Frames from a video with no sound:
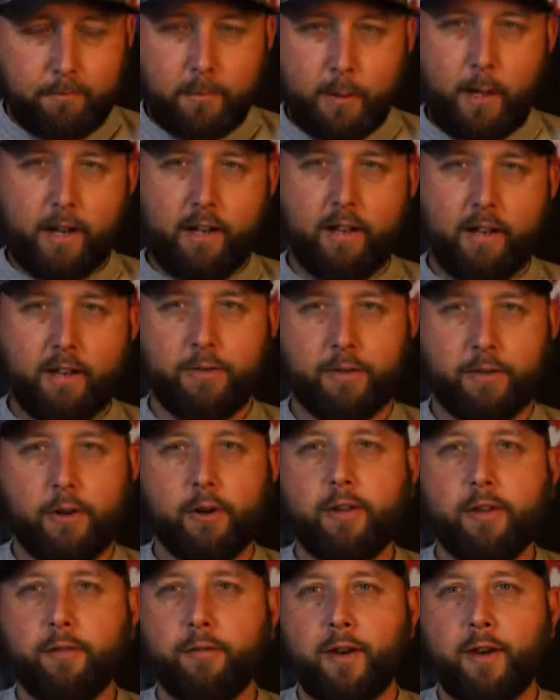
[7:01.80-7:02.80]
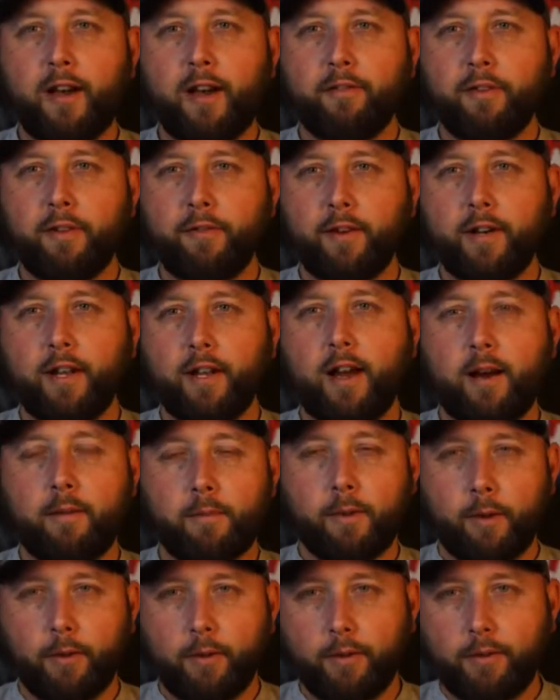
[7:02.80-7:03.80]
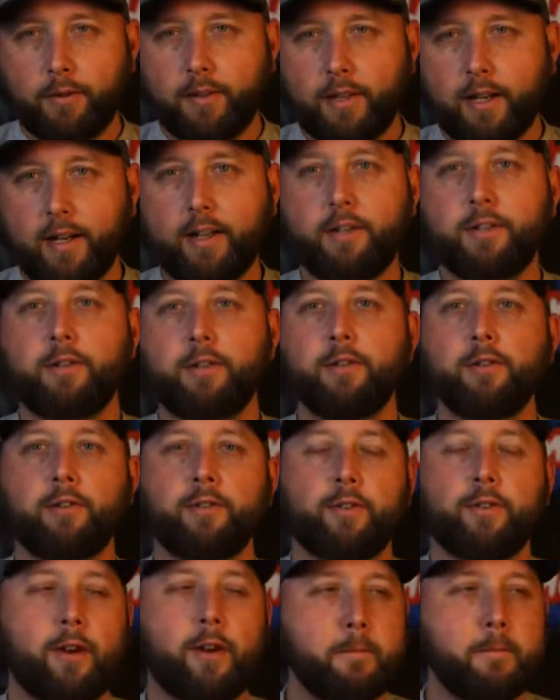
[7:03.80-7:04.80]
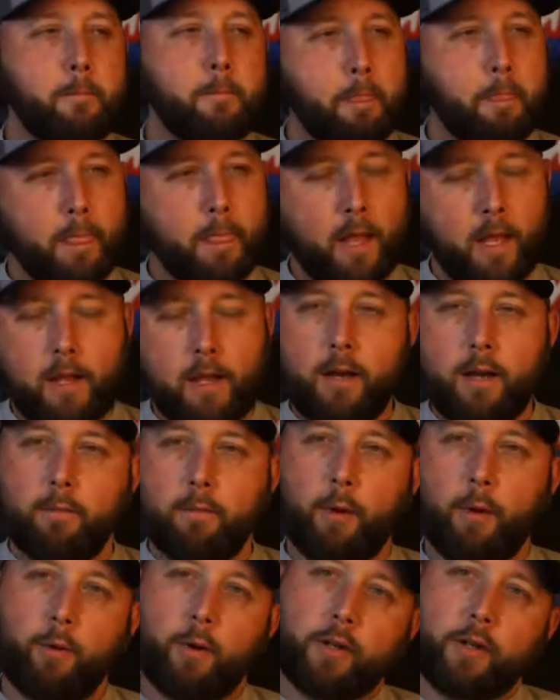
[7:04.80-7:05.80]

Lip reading: I got like 35 different combos that I can choose from, but we're